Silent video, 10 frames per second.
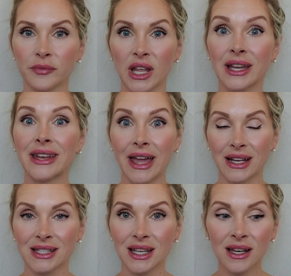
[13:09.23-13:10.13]

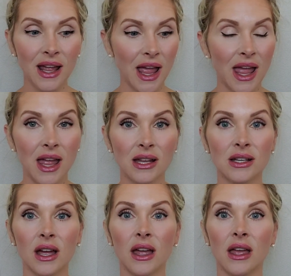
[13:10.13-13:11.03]
connected,
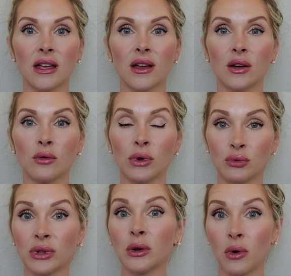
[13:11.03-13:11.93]
and we
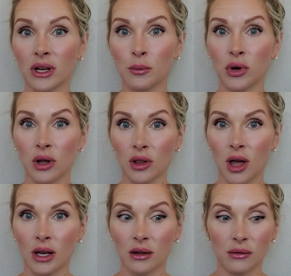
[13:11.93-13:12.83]
really want to put a
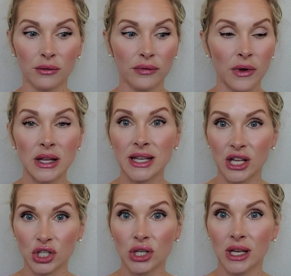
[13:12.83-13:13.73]
lot of
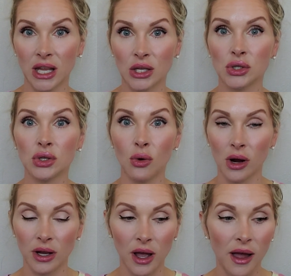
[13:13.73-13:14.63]
attention into
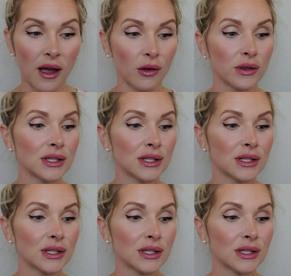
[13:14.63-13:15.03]
our gut health.